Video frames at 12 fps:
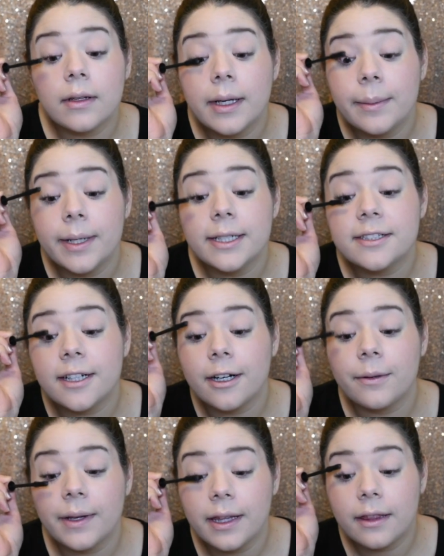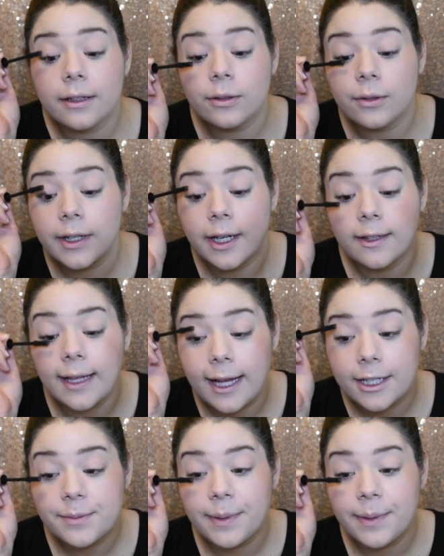I'm going to start with the L'Oreal Lash